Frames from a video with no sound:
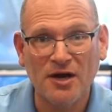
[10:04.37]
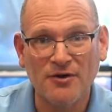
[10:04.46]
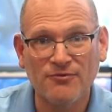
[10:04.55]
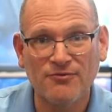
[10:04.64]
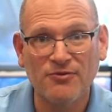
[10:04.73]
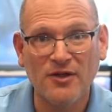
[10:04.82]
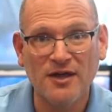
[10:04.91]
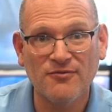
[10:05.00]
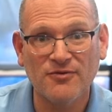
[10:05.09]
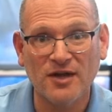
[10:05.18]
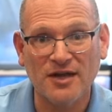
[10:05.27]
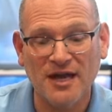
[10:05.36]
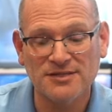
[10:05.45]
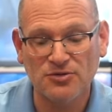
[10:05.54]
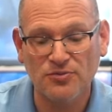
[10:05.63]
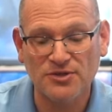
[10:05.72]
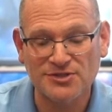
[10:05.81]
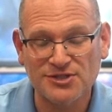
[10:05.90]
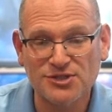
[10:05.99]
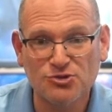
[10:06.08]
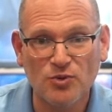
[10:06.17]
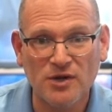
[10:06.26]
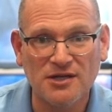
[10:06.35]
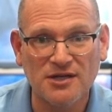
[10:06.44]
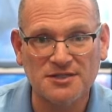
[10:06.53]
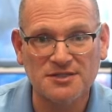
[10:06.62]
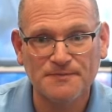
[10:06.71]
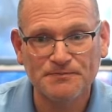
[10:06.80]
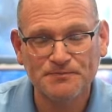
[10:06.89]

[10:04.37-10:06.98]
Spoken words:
flavor that has a little bit of sweetness